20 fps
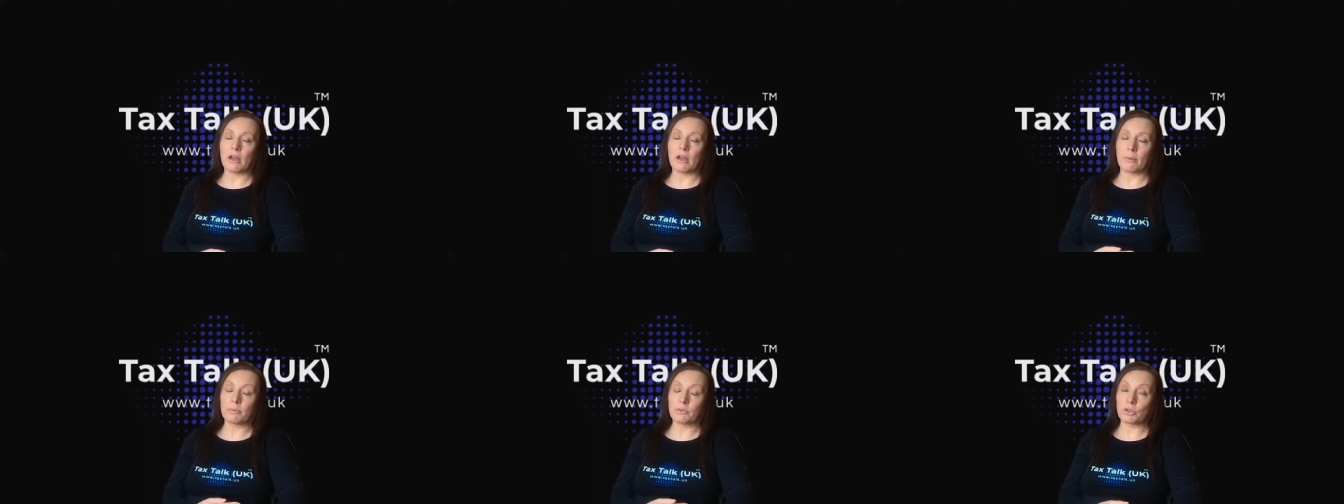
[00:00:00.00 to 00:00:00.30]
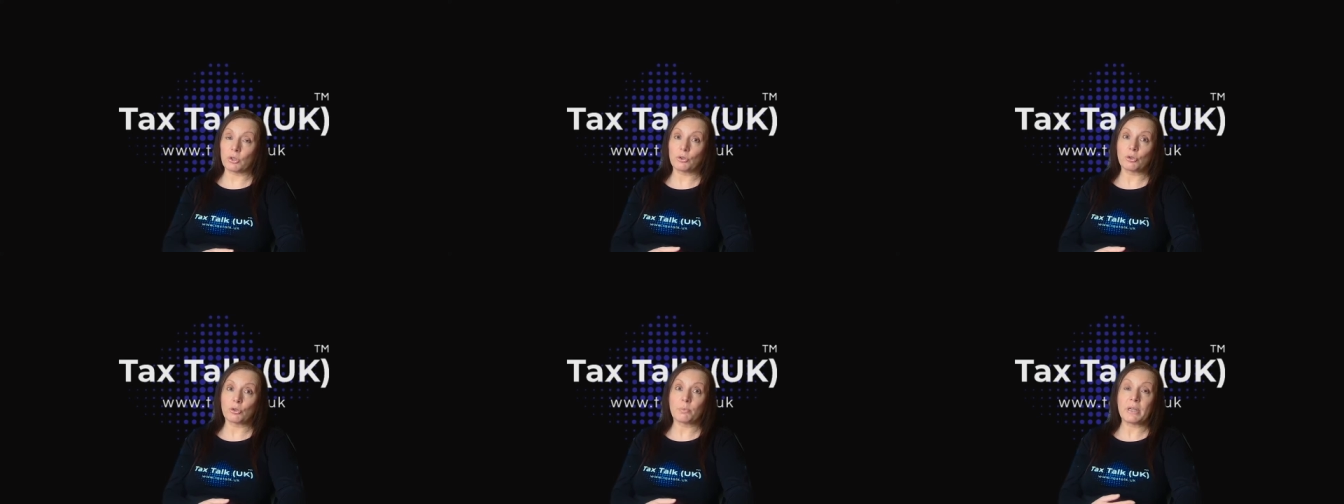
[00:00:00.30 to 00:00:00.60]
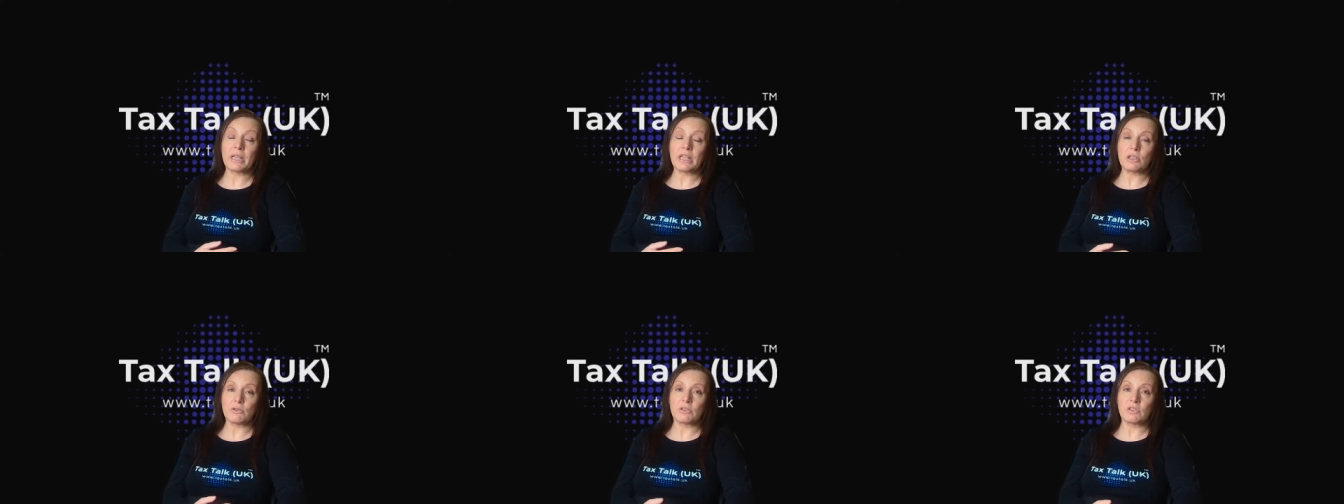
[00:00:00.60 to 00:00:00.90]
um, social
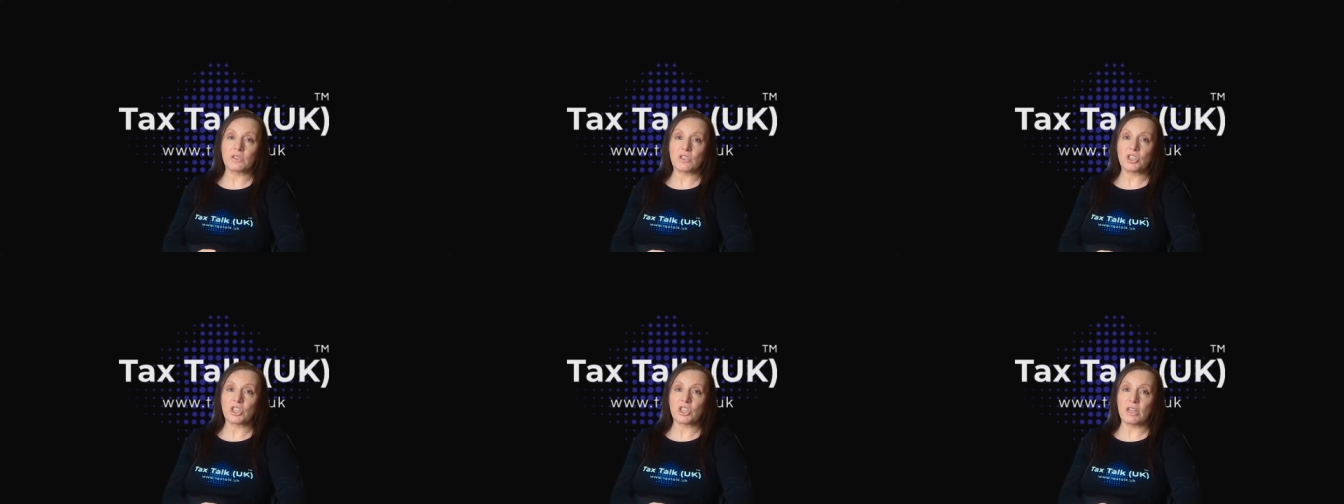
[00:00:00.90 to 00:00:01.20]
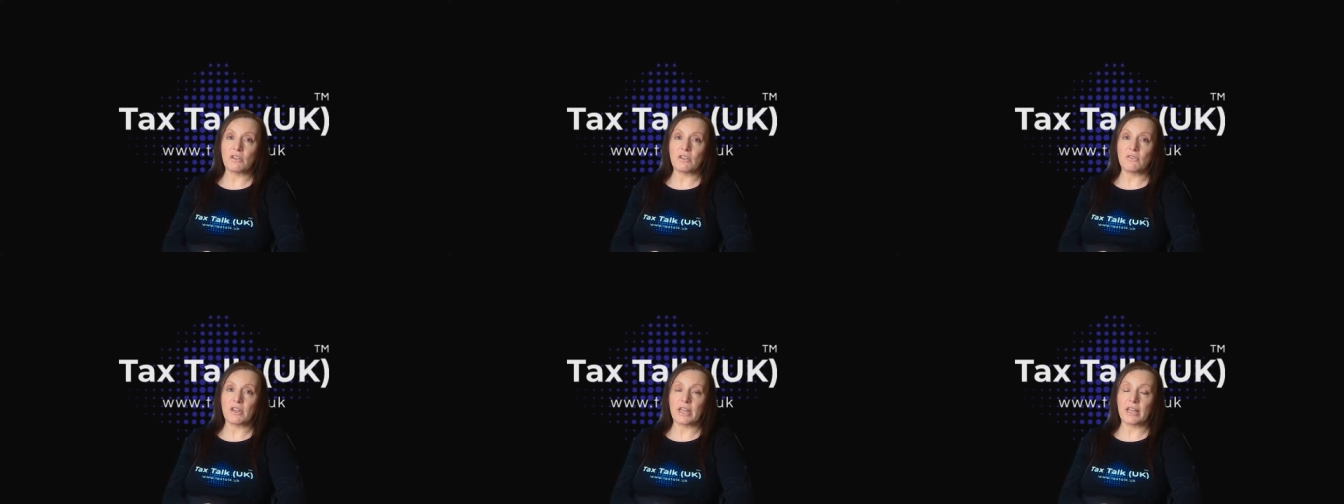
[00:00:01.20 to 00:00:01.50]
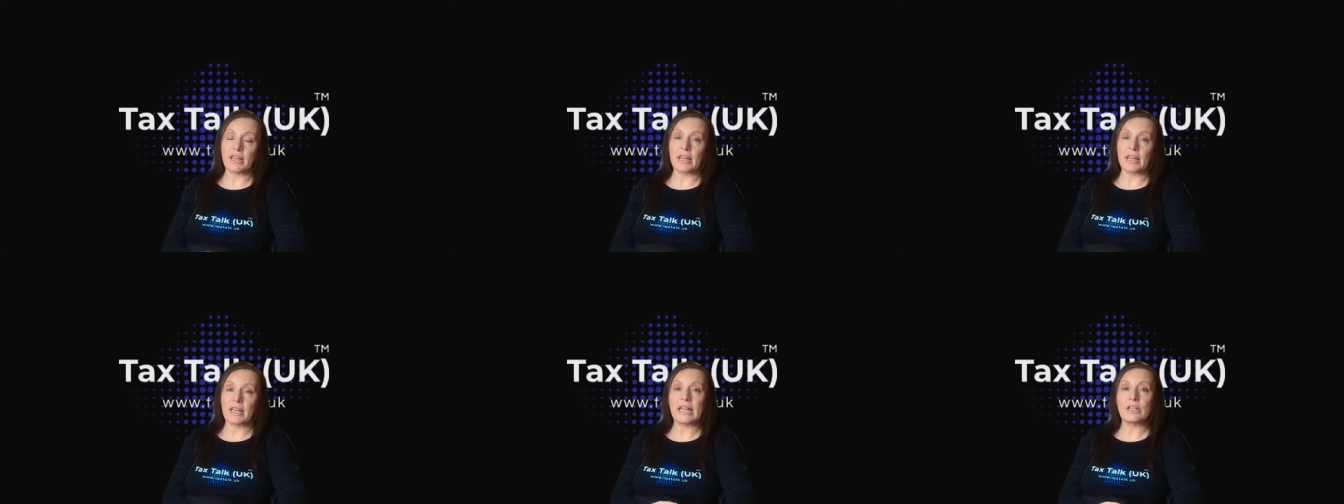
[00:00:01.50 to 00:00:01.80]
media is
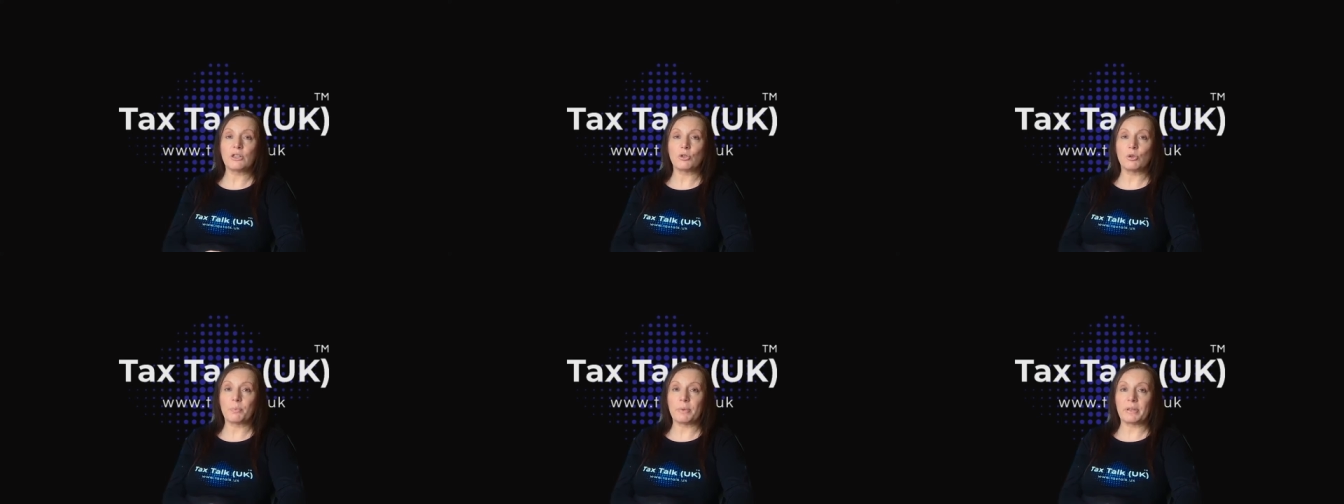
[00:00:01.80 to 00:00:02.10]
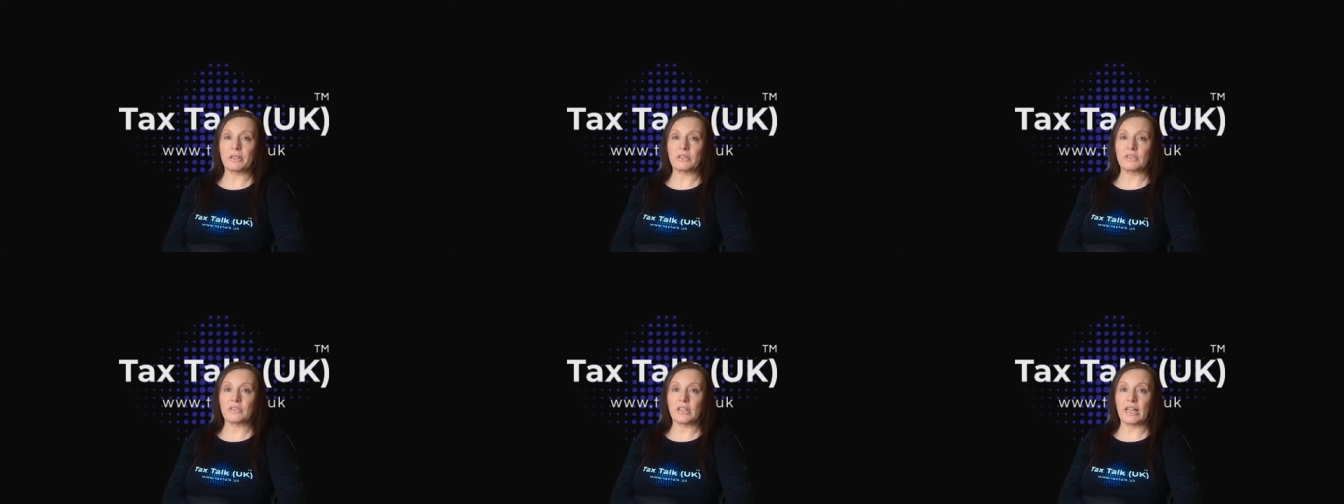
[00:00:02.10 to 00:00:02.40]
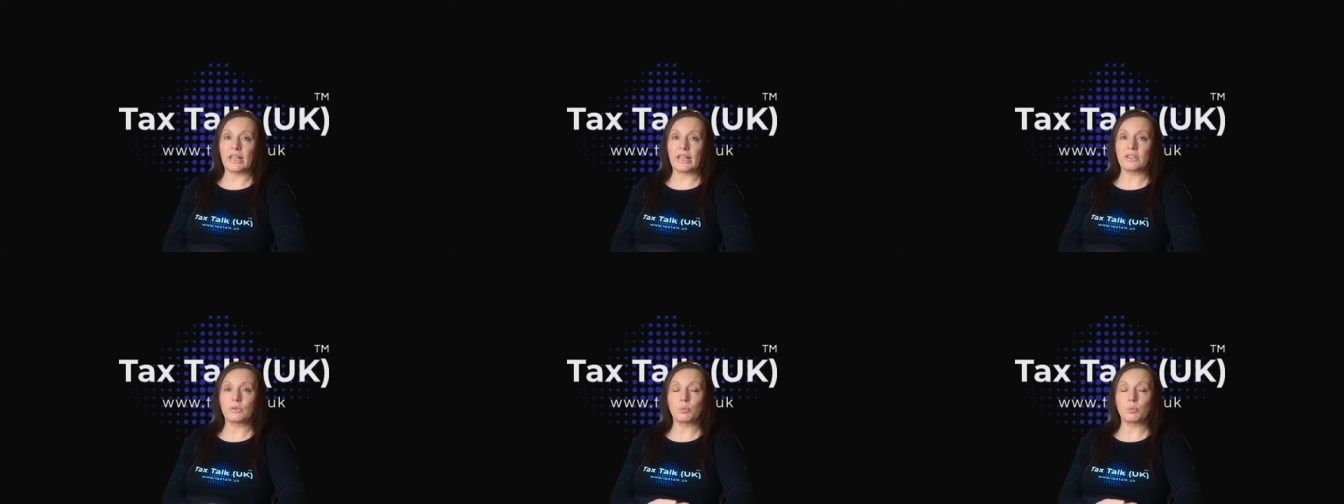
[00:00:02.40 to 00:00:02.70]
achieving in your
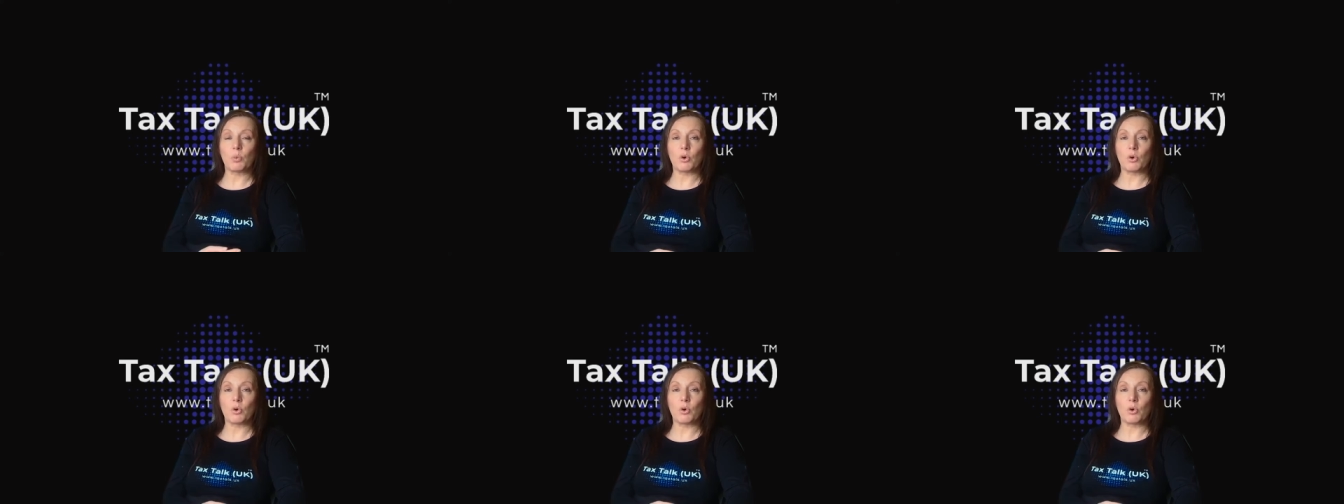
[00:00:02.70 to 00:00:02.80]
business